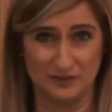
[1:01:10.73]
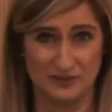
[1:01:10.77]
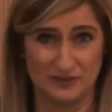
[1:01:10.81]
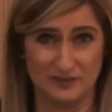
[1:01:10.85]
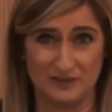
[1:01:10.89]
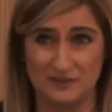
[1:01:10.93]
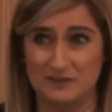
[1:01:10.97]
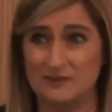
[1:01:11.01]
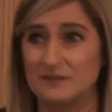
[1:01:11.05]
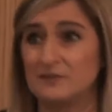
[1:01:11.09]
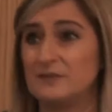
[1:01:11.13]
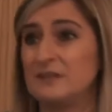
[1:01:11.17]

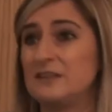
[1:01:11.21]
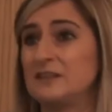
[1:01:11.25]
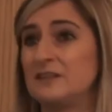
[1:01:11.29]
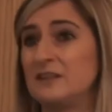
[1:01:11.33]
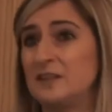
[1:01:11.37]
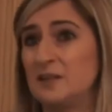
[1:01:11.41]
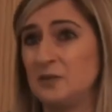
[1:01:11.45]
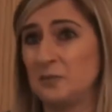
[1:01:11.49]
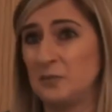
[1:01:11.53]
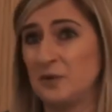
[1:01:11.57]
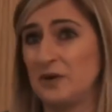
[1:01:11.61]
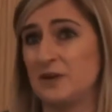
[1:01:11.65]
because it's physically
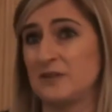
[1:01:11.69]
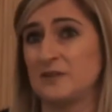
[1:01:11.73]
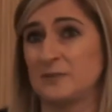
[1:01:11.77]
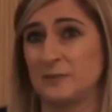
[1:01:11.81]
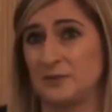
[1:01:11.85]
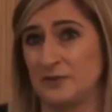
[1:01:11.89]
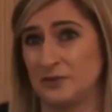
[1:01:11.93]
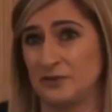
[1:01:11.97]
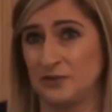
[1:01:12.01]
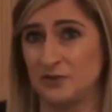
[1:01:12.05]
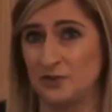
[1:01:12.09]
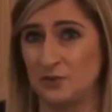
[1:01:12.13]
impossible
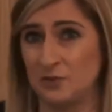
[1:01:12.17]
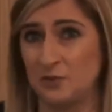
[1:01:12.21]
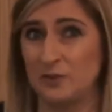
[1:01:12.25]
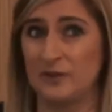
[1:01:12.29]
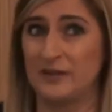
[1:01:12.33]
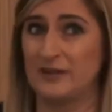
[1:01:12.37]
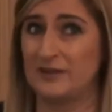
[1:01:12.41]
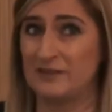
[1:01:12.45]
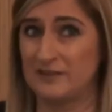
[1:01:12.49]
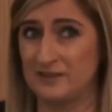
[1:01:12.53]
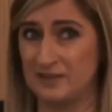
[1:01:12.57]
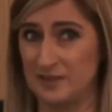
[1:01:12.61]
to go
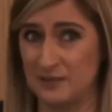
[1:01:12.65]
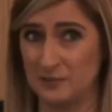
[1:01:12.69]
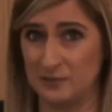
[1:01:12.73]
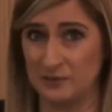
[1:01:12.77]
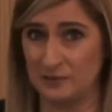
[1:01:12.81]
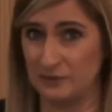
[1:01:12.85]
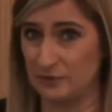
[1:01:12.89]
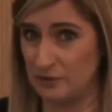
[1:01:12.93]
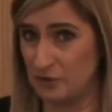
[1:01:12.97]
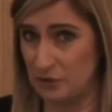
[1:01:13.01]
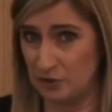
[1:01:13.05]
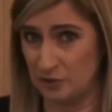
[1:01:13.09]
without sleeping
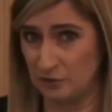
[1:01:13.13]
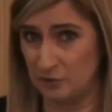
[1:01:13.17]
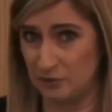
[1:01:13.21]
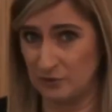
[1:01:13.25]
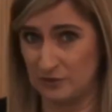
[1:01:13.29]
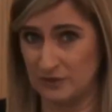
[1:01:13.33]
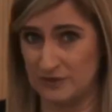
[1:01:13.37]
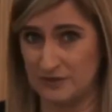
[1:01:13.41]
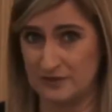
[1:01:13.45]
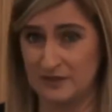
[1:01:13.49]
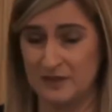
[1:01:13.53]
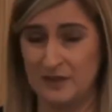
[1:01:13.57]
for 2
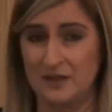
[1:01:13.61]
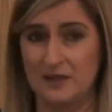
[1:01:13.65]
months.